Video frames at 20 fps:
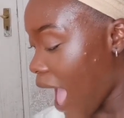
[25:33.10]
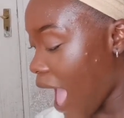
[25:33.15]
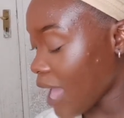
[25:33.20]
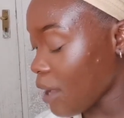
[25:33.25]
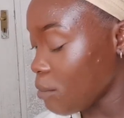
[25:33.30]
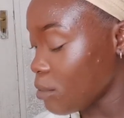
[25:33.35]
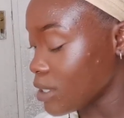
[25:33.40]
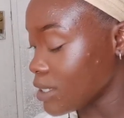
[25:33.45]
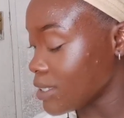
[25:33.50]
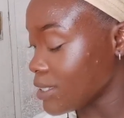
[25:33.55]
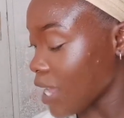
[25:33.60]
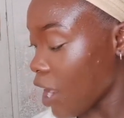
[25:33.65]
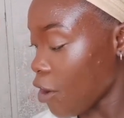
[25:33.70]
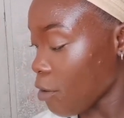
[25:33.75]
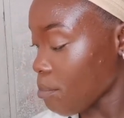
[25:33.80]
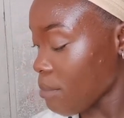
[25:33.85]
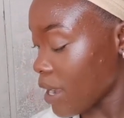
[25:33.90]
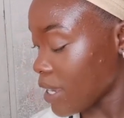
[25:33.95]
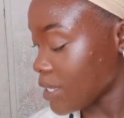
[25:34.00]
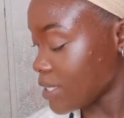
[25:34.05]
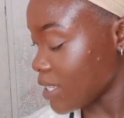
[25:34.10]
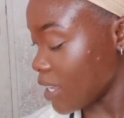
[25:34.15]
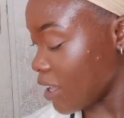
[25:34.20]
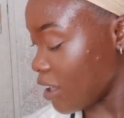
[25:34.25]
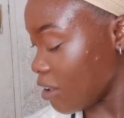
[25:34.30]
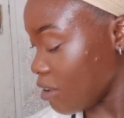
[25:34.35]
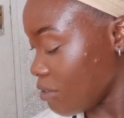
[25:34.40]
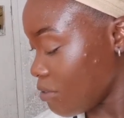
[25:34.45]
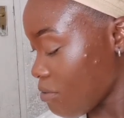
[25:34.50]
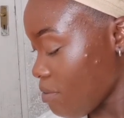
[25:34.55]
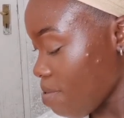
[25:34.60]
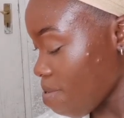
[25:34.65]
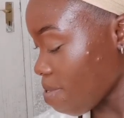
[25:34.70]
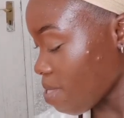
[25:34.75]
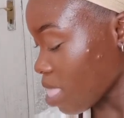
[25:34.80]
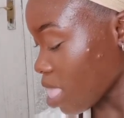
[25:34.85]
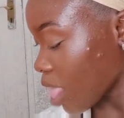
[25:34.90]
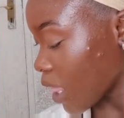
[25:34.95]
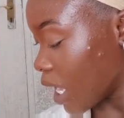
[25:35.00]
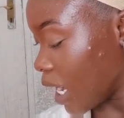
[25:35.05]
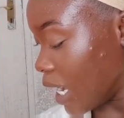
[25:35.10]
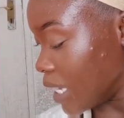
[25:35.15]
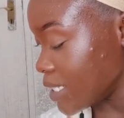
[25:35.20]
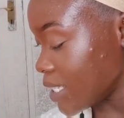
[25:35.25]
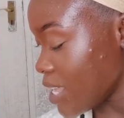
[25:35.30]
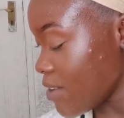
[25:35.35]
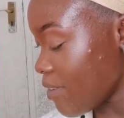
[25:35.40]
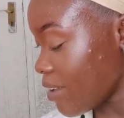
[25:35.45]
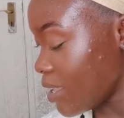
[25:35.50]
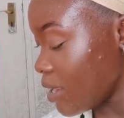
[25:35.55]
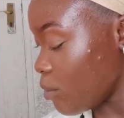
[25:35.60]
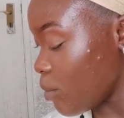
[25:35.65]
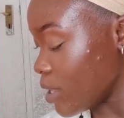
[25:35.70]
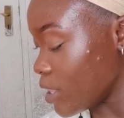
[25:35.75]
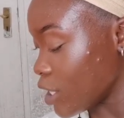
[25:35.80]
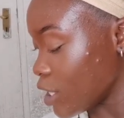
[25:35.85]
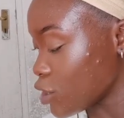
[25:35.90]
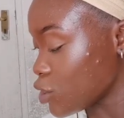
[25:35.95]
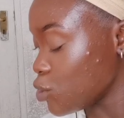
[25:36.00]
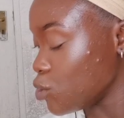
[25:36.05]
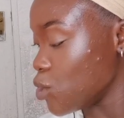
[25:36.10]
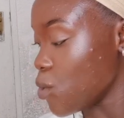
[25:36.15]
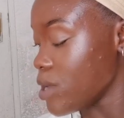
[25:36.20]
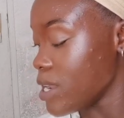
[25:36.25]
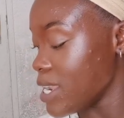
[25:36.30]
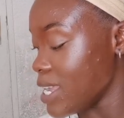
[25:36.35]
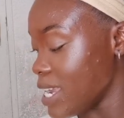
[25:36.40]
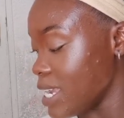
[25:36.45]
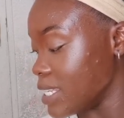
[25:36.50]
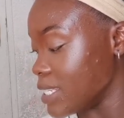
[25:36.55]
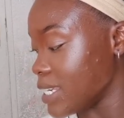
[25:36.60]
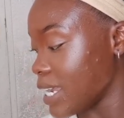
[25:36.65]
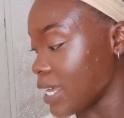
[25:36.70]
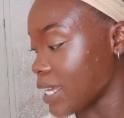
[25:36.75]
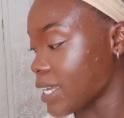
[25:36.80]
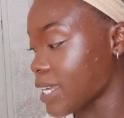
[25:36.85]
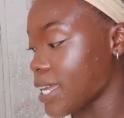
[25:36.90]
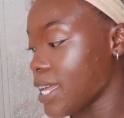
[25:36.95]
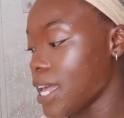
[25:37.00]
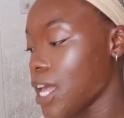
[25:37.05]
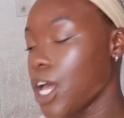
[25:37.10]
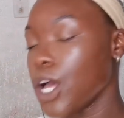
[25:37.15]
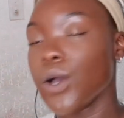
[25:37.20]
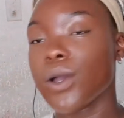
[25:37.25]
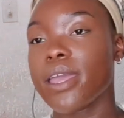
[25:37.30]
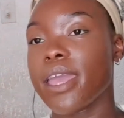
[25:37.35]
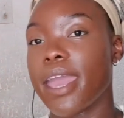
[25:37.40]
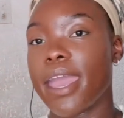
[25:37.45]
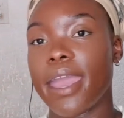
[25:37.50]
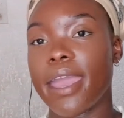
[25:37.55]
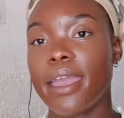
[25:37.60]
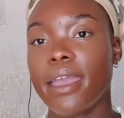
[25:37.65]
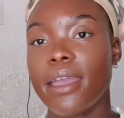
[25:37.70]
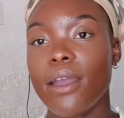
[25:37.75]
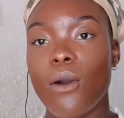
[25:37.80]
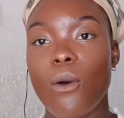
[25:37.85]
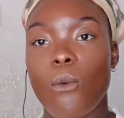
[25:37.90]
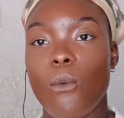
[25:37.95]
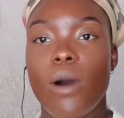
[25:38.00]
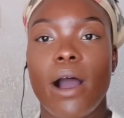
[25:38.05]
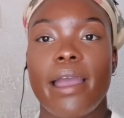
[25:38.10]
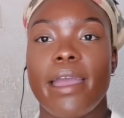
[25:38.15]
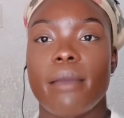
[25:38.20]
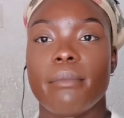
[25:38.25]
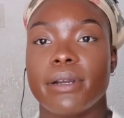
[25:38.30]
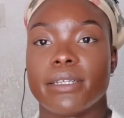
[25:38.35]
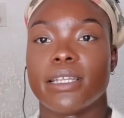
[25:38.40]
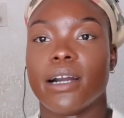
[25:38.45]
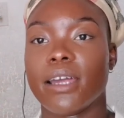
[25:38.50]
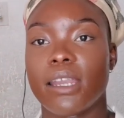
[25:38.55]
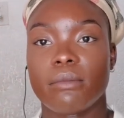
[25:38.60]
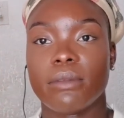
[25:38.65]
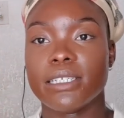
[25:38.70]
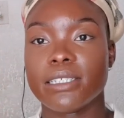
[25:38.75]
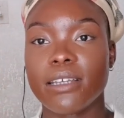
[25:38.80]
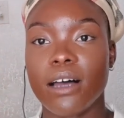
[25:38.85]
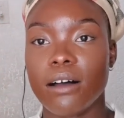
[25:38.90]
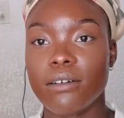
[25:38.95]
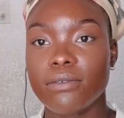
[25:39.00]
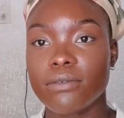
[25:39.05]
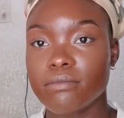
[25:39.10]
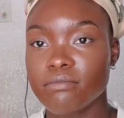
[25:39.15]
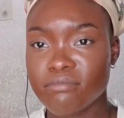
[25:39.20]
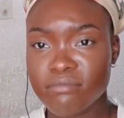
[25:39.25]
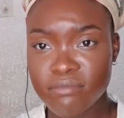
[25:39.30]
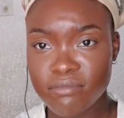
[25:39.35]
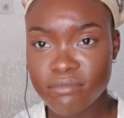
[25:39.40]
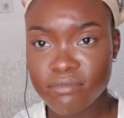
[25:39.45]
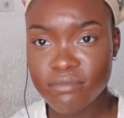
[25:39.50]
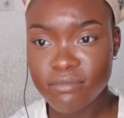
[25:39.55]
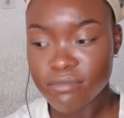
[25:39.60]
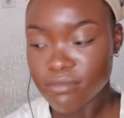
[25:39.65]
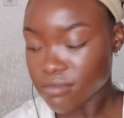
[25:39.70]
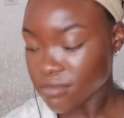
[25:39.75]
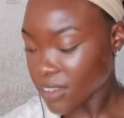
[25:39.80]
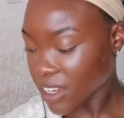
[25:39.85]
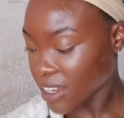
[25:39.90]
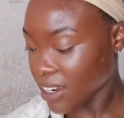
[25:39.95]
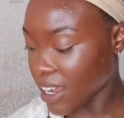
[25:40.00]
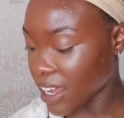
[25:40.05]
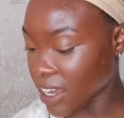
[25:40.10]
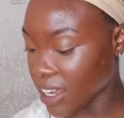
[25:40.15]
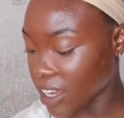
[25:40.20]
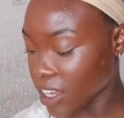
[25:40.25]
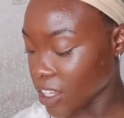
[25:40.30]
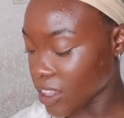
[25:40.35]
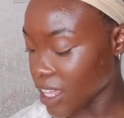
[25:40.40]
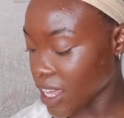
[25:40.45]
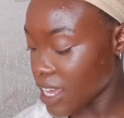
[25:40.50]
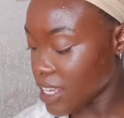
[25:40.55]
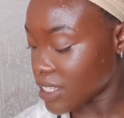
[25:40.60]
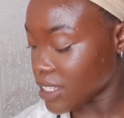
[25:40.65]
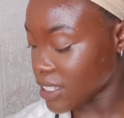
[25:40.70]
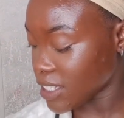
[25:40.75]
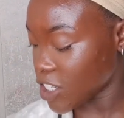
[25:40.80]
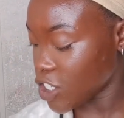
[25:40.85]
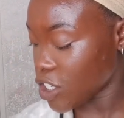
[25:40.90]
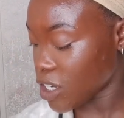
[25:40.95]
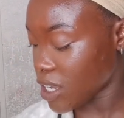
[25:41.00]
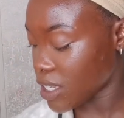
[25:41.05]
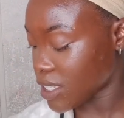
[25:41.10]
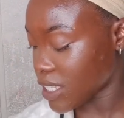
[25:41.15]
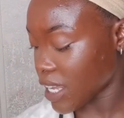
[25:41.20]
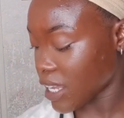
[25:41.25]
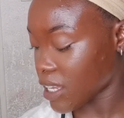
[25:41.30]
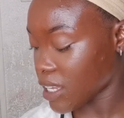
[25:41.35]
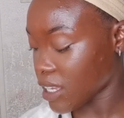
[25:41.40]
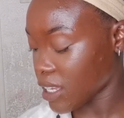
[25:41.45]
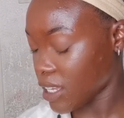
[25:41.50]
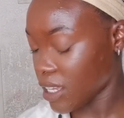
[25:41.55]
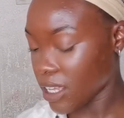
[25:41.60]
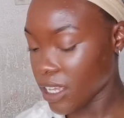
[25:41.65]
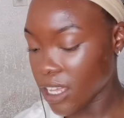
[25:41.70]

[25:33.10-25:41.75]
I will doubt myself, guys, even when there's no need. Like, okay, why am I doubting myself? Like, there isn't, it's like,